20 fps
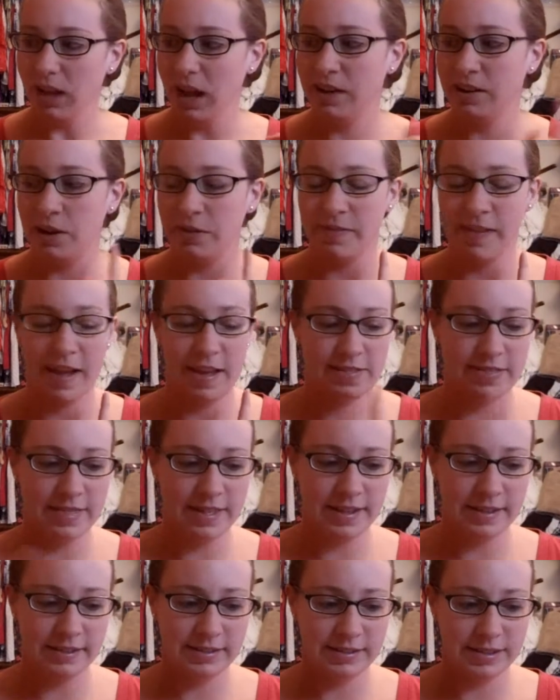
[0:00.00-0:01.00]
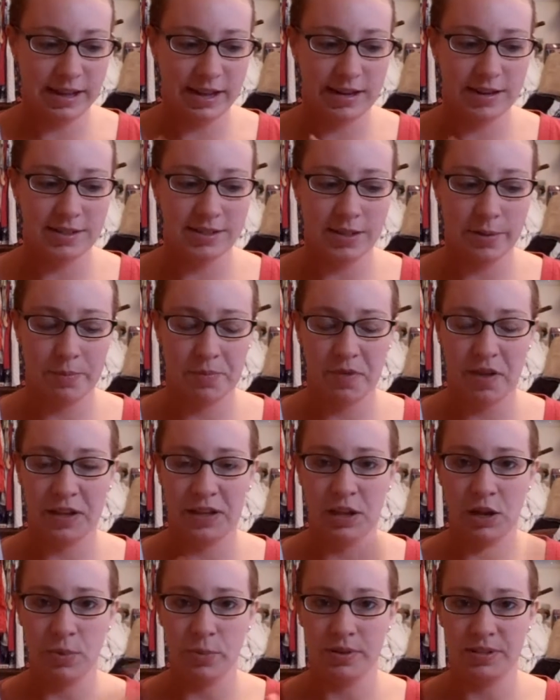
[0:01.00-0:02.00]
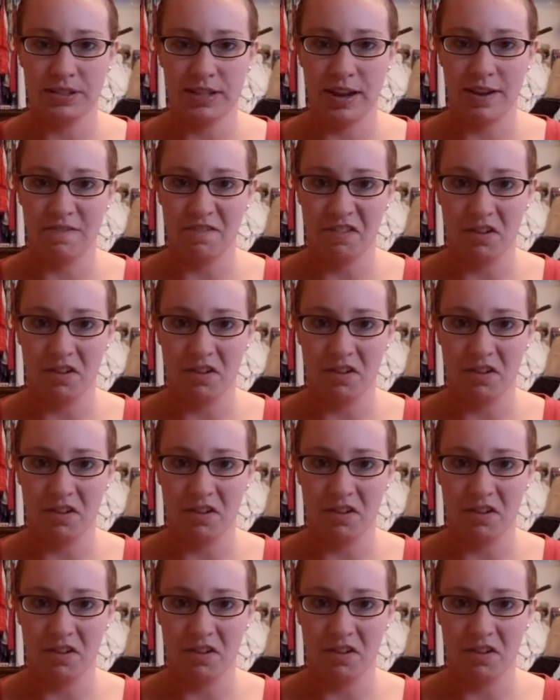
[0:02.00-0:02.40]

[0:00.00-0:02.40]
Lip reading: I know that this and Someone Like You was kind